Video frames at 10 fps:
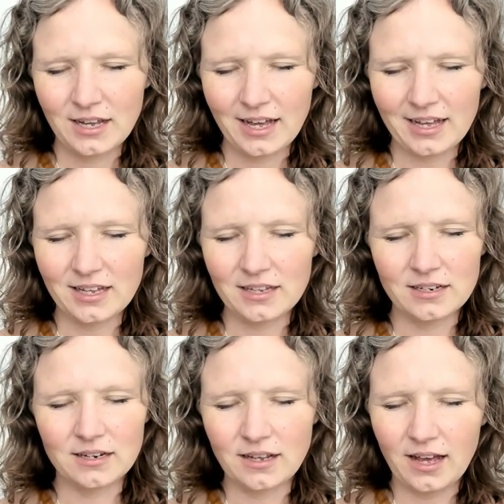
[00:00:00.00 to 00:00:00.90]

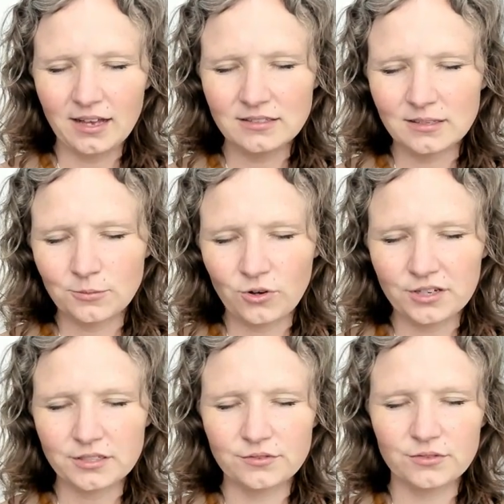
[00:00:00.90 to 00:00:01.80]
And as I'm
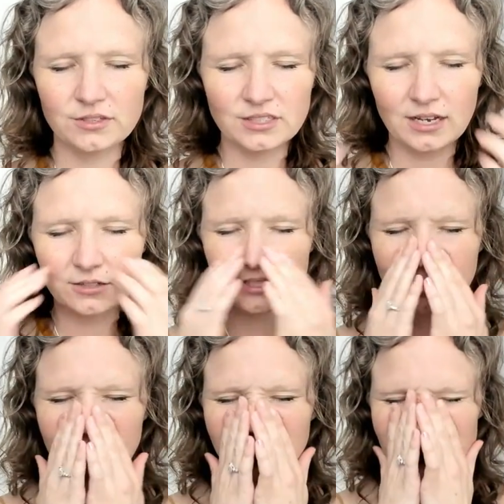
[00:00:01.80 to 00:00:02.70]
walking through this house, I
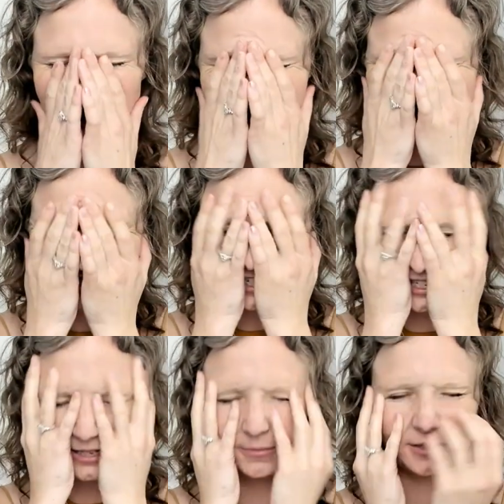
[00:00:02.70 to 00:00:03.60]
can't stop
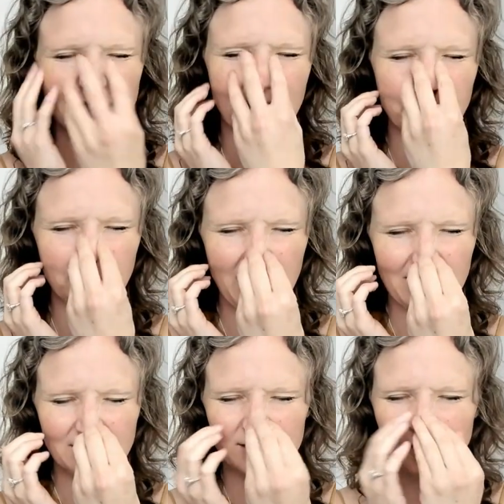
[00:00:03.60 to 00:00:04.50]
thinking about that
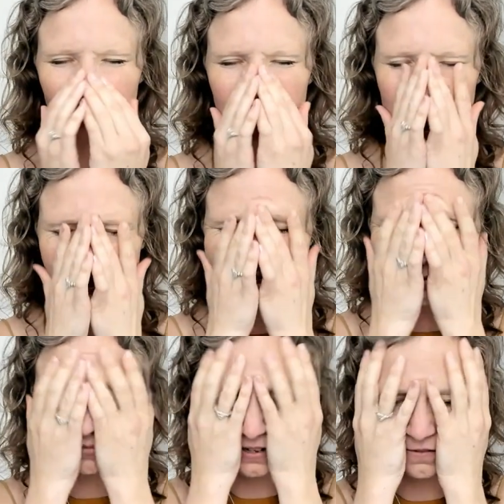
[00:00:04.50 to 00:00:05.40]
black sludge that hit
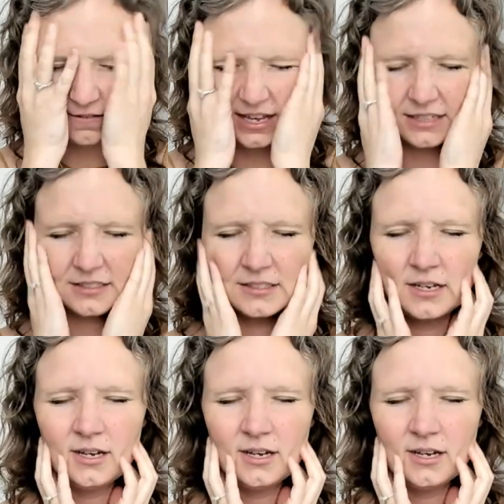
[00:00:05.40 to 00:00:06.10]
my face.